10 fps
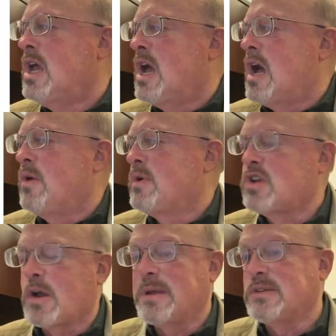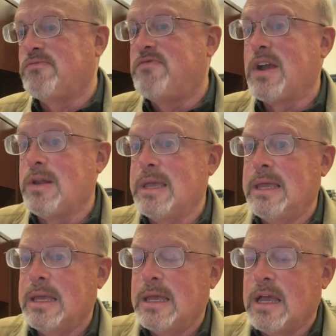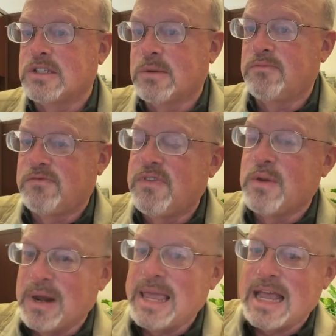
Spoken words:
We're going to talk about some frequently